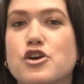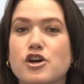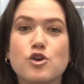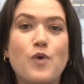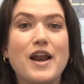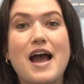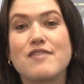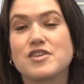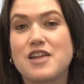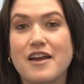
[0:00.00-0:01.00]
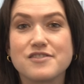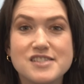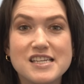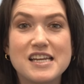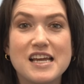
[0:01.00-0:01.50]
You're gonna wanna have a lot of
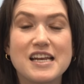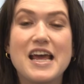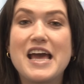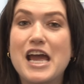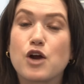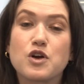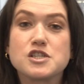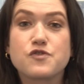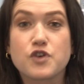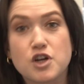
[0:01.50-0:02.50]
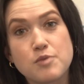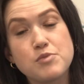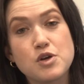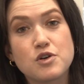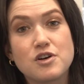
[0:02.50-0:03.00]
seating, areas for
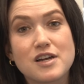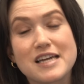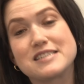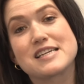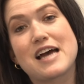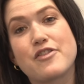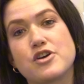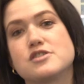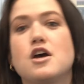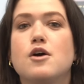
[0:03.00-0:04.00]
communal get-togethers,